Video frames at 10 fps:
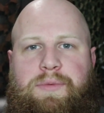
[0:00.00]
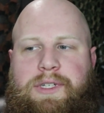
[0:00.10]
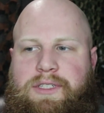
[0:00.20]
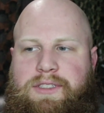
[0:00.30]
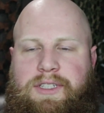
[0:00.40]

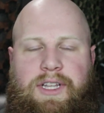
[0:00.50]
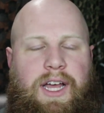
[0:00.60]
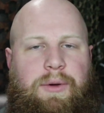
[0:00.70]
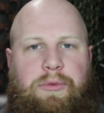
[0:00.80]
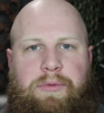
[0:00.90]
because a
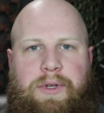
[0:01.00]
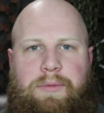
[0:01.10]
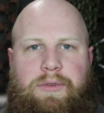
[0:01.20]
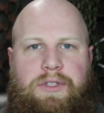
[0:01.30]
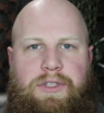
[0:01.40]
lot more
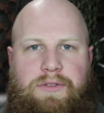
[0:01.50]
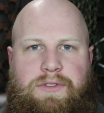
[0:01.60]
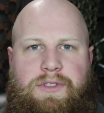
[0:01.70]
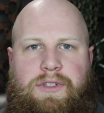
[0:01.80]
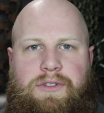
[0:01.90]
people
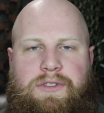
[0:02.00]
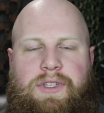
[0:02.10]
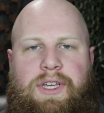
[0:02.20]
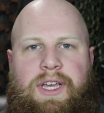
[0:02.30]
use those.